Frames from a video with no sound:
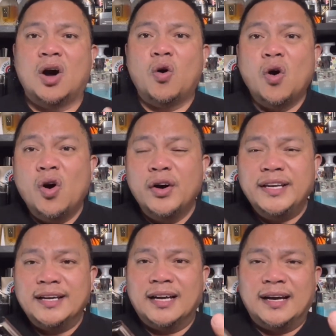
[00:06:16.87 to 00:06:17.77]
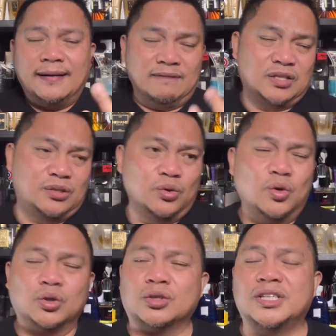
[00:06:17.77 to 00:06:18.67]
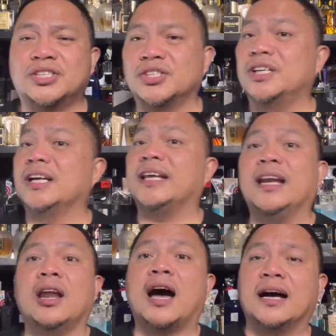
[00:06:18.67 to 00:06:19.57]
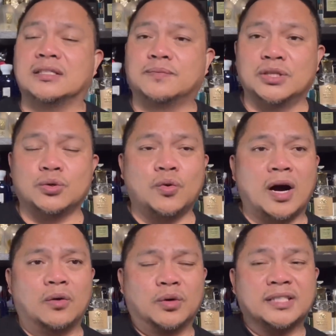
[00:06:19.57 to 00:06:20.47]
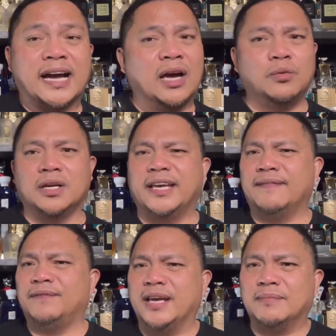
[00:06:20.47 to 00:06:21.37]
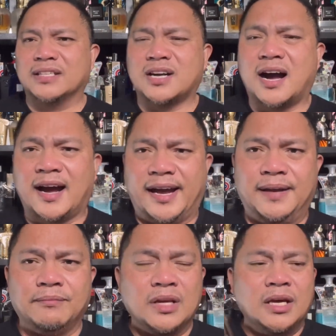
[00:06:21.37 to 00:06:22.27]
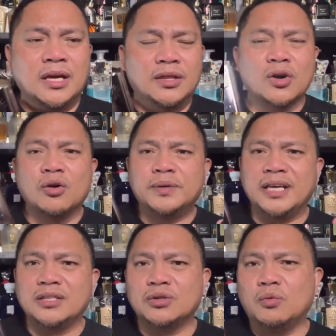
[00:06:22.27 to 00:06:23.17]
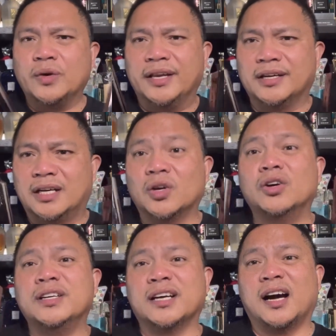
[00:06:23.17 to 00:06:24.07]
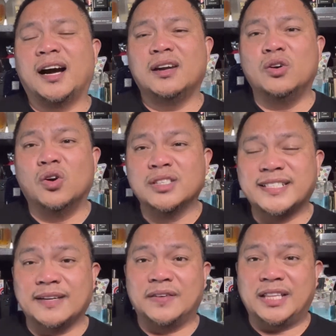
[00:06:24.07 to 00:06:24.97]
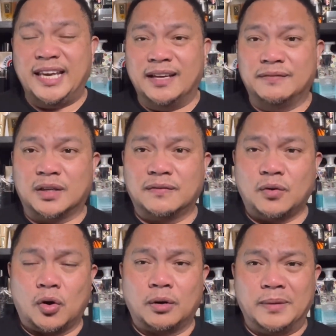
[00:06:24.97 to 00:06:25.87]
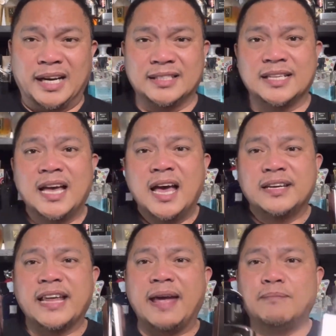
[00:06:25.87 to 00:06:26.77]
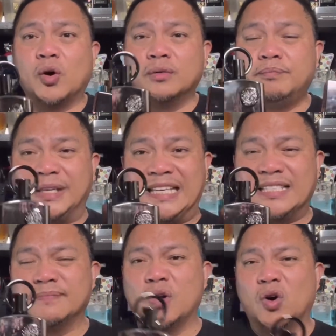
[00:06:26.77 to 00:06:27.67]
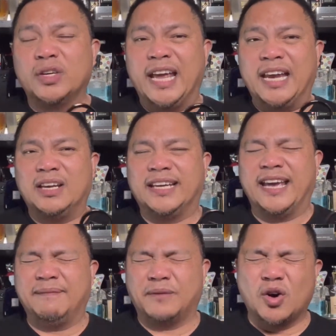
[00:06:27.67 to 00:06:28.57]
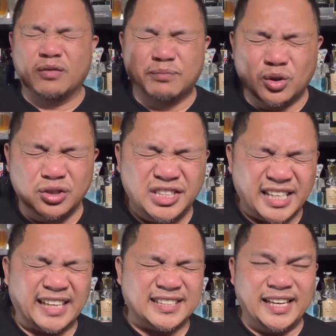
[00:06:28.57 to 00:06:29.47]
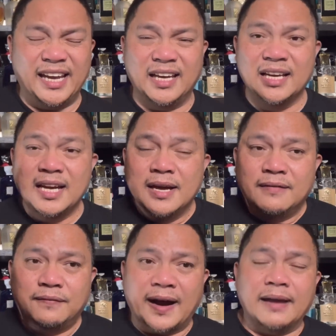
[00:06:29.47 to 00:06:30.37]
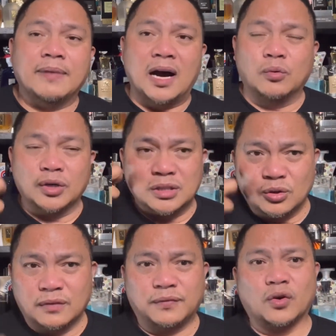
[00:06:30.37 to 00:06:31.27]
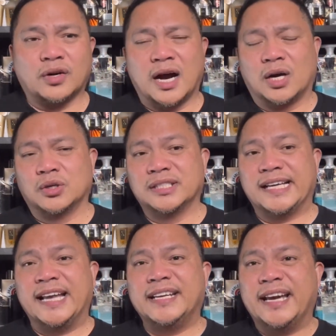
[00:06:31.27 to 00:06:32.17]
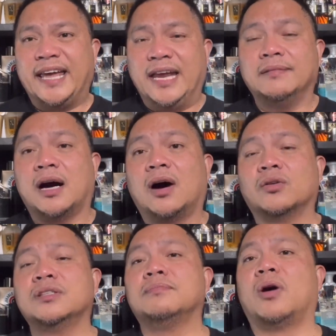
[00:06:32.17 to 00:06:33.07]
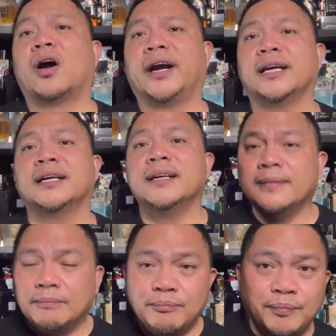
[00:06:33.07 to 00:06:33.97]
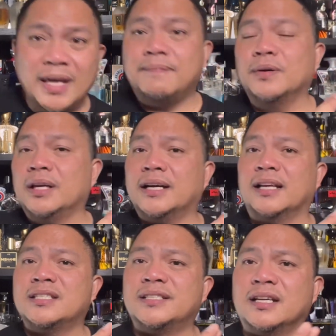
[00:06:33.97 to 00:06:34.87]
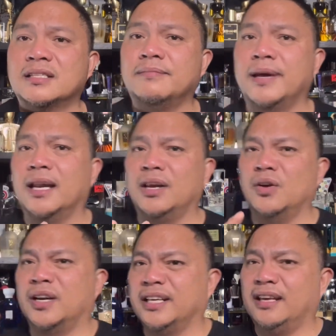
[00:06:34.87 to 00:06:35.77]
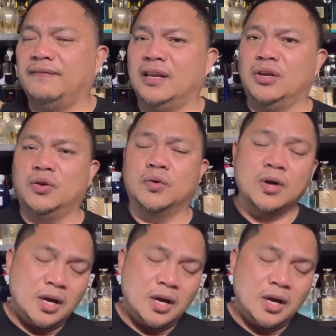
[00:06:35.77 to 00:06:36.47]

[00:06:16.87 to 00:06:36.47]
On the suit or shirt, it lasts for 2 hours. I will give them a tie. Nobody's a winner on the longevity and performance. They both beast mode, it keep on projecting 5 hours or 4 hours, and the 8 hours mark people can still smell you and giving you